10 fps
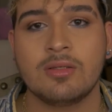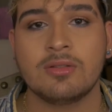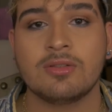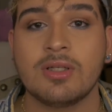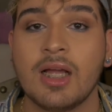
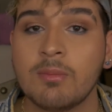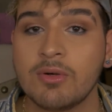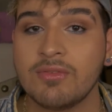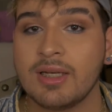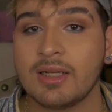So now
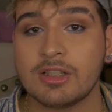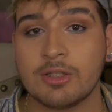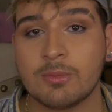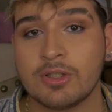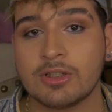moving on to
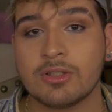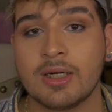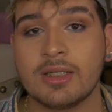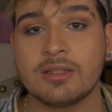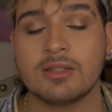your
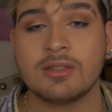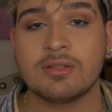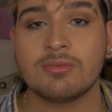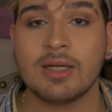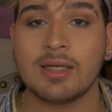
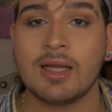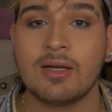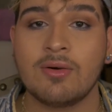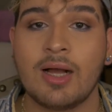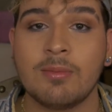moisturizers. Right
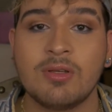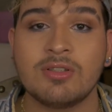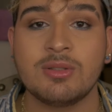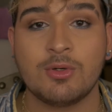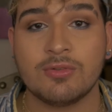now I'm
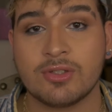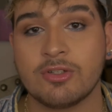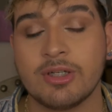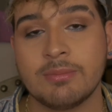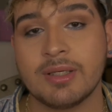using more of a
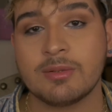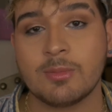cream based